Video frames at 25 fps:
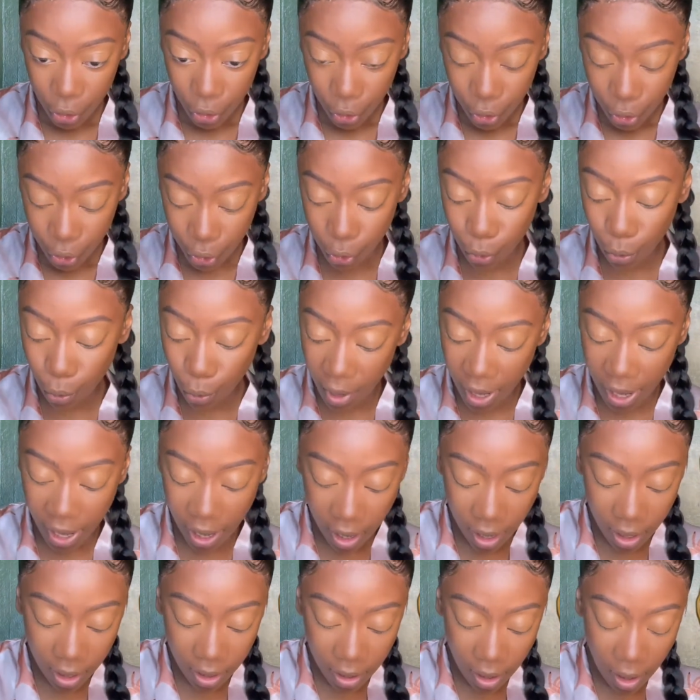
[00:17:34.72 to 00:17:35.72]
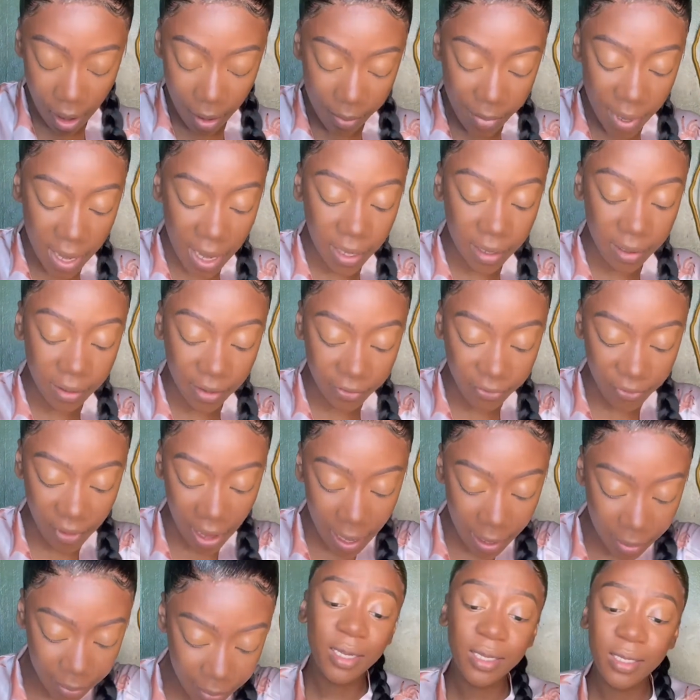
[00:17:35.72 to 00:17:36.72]
to where a man could
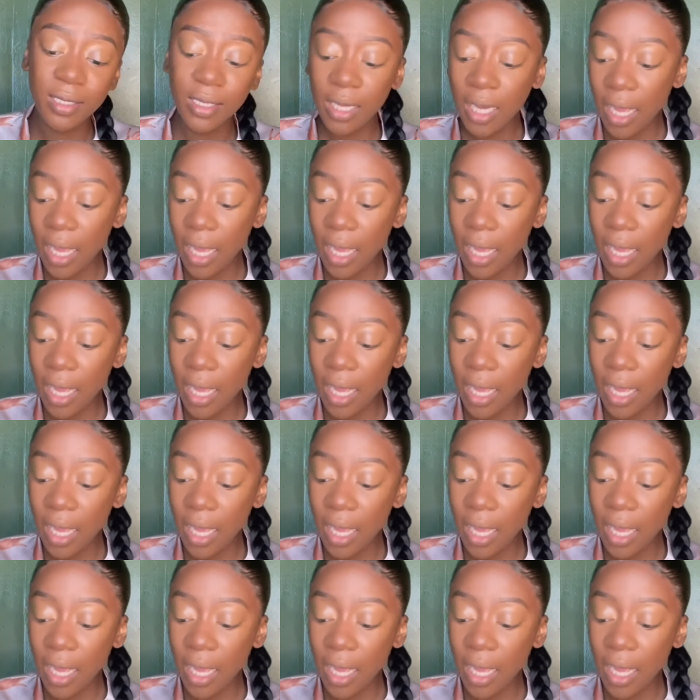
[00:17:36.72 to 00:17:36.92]
find me,